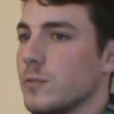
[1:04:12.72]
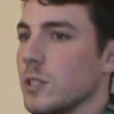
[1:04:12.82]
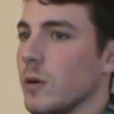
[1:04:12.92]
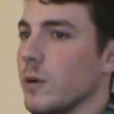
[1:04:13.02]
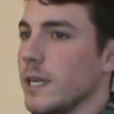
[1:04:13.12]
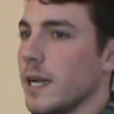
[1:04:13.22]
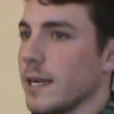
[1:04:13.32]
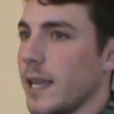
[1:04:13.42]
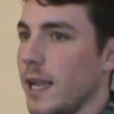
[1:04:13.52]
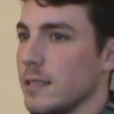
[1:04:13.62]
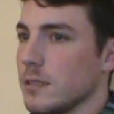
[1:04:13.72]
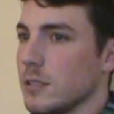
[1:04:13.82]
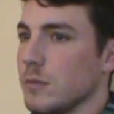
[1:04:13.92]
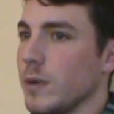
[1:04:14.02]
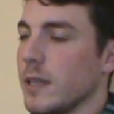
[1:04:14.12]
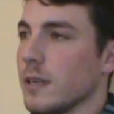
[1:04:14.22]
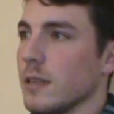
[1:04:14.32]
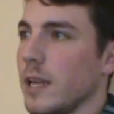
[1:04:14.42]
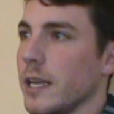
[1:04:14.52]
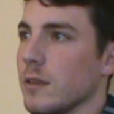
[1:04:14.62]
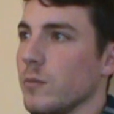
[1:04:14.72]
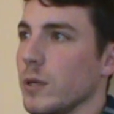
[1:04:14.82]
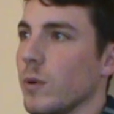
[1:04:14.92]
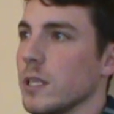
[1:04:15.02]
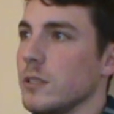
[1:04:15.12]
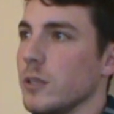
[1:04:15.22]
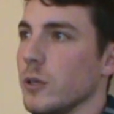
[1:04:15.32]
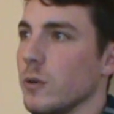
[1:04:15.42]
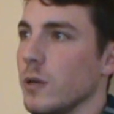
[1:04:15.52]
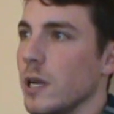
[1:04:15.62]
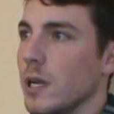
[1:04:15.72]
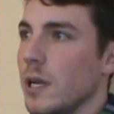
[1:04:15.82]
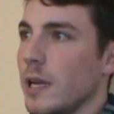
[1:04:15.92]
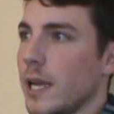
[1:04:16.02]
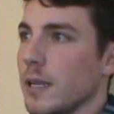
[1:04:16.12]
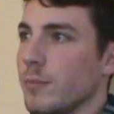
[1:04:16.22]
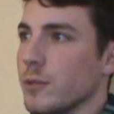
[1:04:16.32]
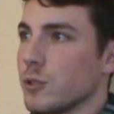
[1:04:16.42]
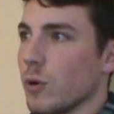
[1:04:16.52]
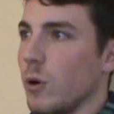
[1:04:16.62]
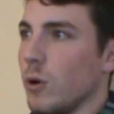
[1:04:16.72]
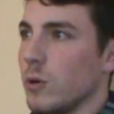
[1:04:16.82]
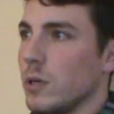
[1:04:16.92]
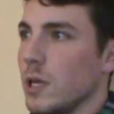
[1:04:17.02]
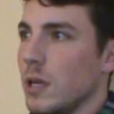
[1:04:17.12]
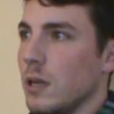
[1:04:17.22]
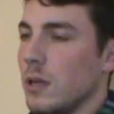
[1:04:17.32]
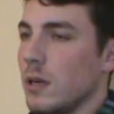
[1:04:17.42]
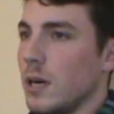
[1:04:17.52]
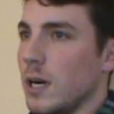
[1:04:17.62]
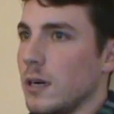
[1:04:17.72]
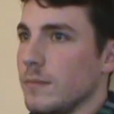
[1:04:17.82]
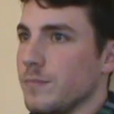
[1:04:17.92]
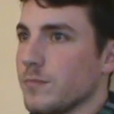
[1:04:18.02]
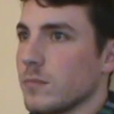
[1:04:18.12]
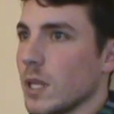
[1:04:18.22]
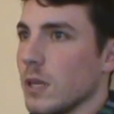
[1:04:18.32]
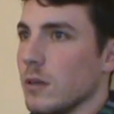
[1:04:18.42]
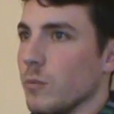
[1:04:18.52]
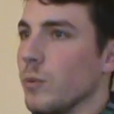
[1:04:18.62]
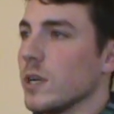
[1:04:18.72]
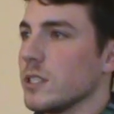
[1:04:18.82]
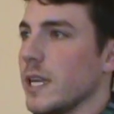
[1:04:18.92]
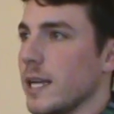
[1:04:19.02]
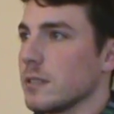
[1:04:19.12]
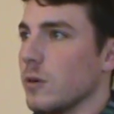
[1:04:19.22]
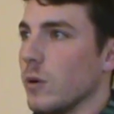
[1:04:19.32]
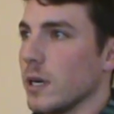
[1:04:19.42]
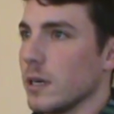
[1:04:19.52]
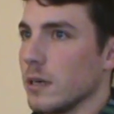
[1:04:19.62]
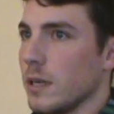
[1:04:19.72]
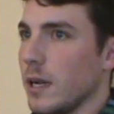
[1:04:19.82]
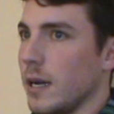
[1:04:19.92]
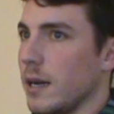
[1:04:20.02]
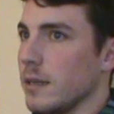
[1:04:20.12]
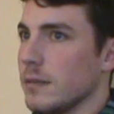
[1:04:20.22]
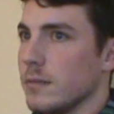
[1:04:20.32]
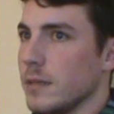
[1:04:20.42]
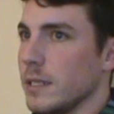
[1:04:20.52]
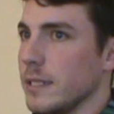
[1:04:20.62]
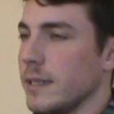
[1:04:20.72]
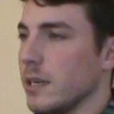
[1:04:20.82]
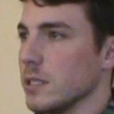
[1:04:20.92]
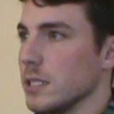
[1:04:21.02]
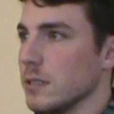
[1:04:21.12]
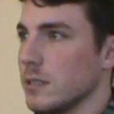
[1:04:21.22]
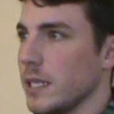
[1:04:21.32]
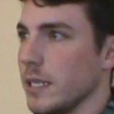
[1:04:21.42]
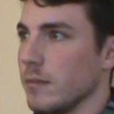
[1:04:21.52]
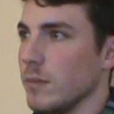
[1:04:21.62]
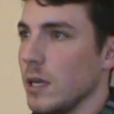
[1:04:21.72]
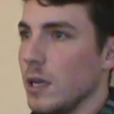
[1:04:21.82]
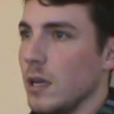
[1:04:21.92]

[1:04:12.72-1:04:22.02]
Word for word: so it got canceled, but they're like, we want to do a patrol. Um, we want you to escort uh, an intelligence team